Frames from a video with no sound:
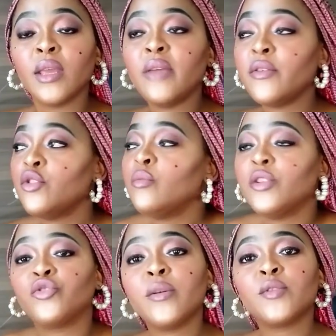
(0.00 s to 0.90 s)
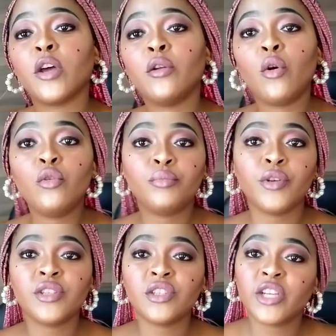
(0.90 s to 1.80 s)
Even Yumiedreams on her own
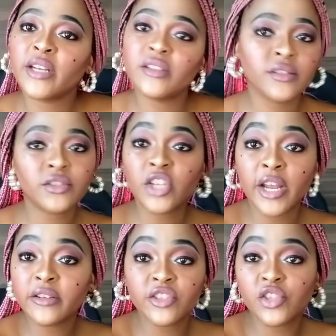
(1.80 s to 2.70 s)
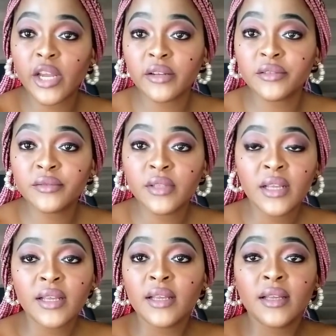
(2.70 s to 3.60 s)
personal channel.
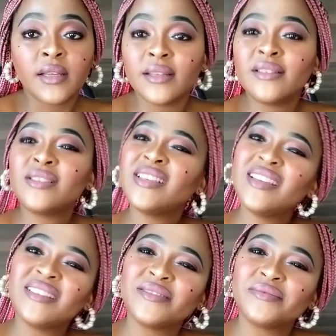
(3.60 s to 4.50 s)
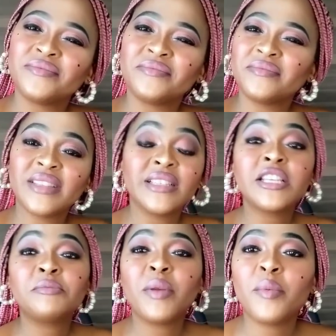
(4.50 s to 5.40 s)
You see,
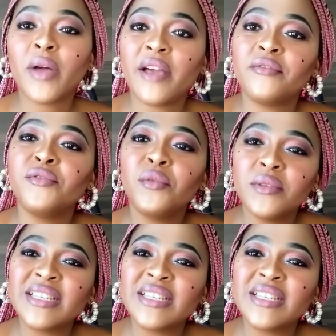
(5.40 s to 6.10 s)
these people have no